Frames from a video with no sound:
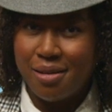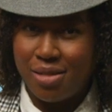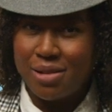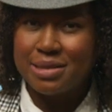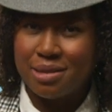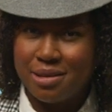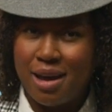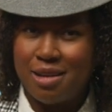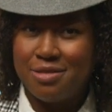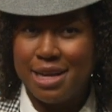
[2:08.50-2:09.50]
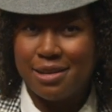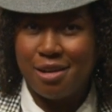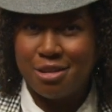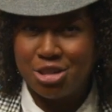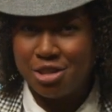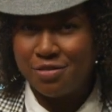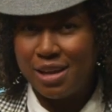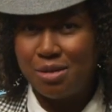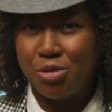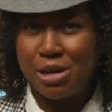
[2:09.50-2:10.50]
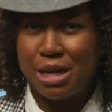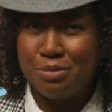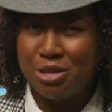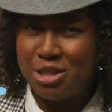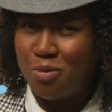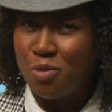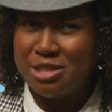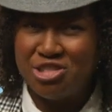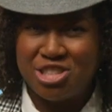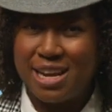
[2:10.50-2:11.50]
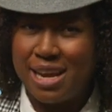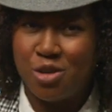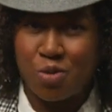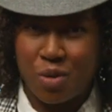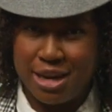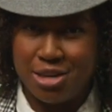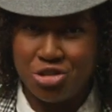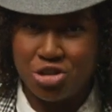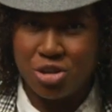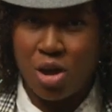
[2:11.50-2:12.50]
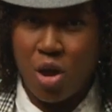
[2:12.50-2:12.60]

There is a lot of technology available to help someone stay in range.